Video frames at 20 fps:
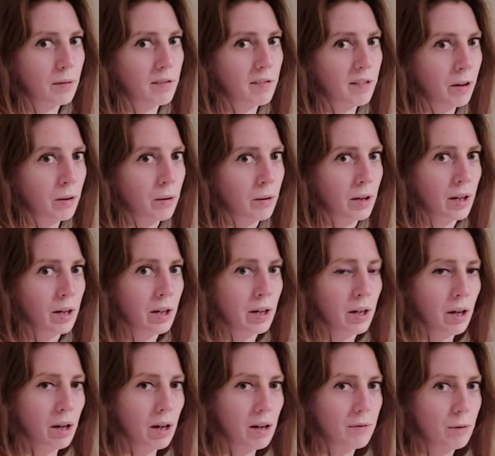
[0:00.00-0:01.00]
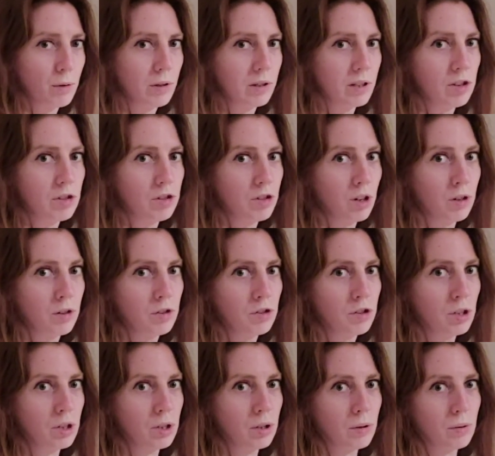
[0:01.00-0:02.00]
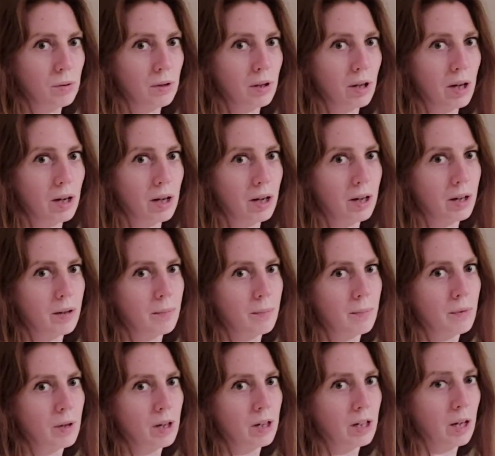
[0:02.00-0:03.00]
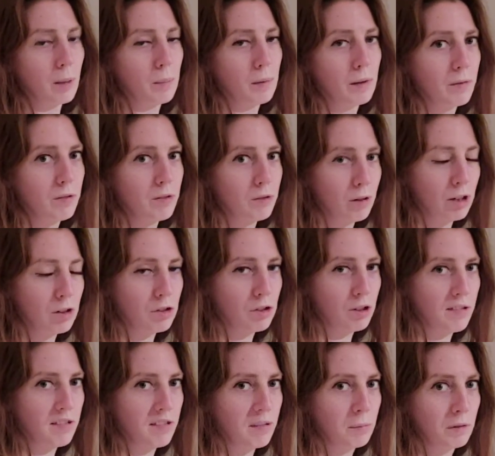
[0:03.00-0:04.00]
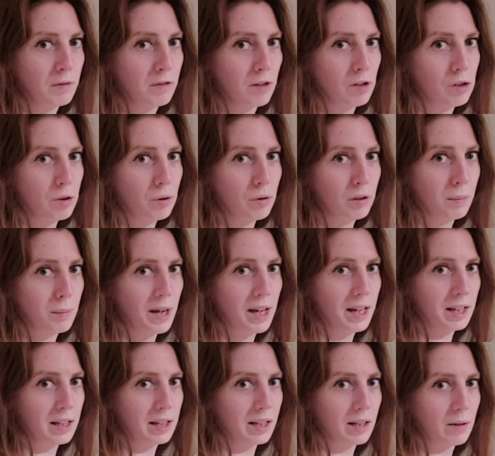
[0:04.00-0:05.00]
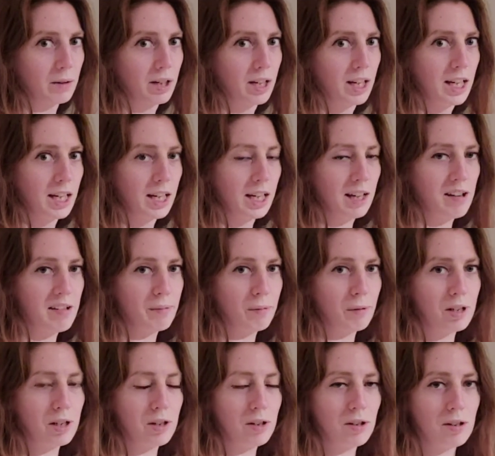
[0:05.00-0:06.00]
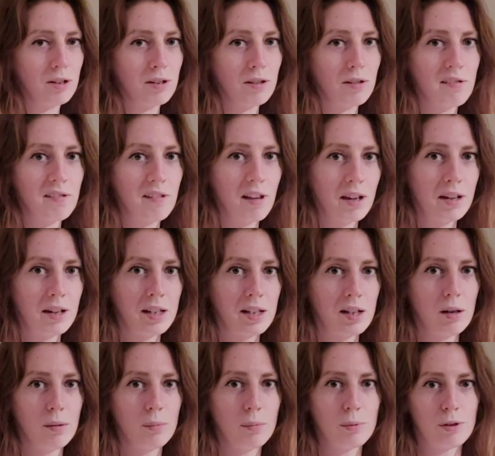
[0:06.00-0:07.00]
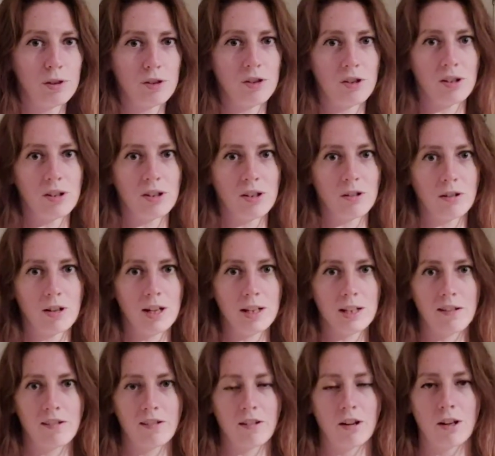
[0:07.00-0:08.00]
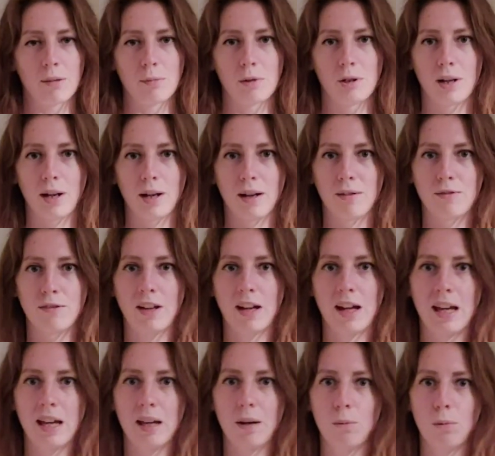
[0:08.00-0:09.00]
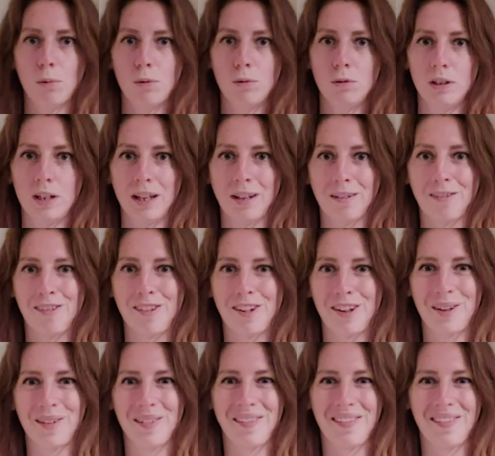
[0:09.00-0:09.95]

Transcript: So I've already showed you a couple of stretches to move the shoulder back. Now here's one you can do standing up, which you can do anytime you have a wall next to you.